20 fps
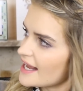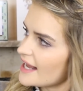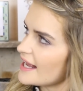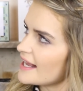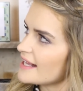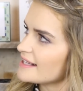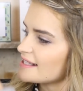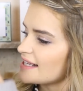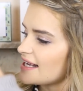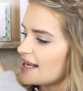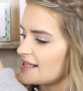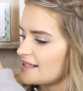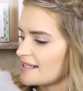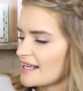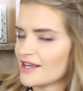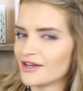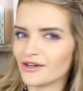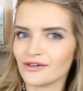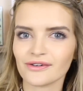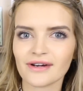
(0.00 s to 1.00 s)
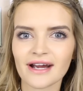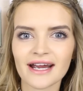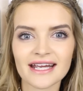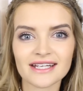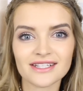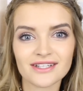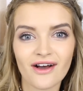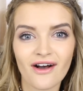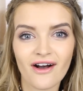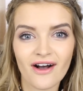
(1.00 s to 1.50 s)
It is a
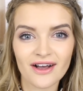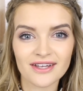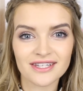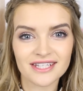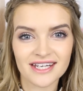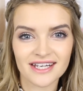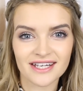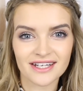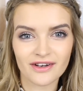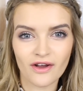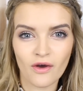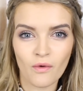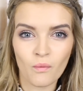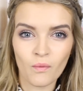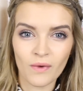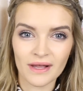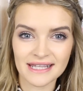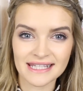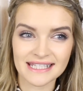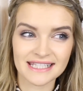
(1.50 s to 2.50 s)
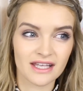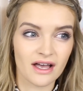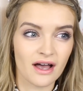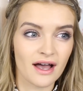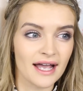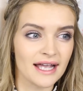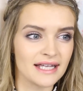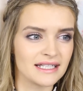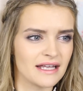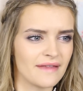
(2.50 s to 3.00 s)
grey tartan on one
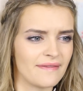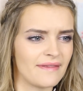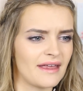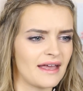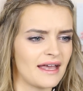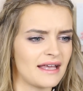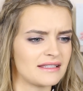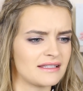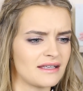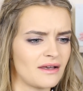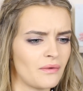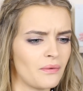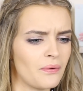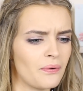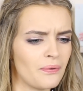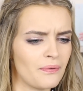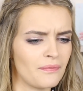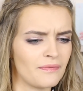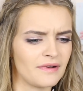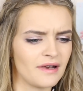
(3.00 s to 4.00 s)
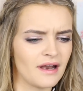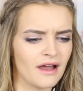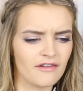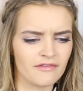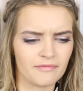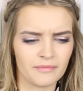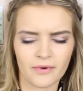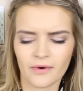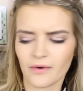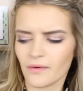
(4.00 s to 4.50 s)
side, and there is a
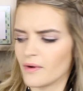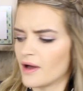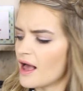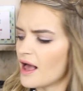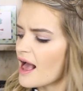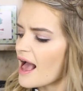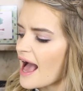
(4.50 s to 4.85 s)
fluff ball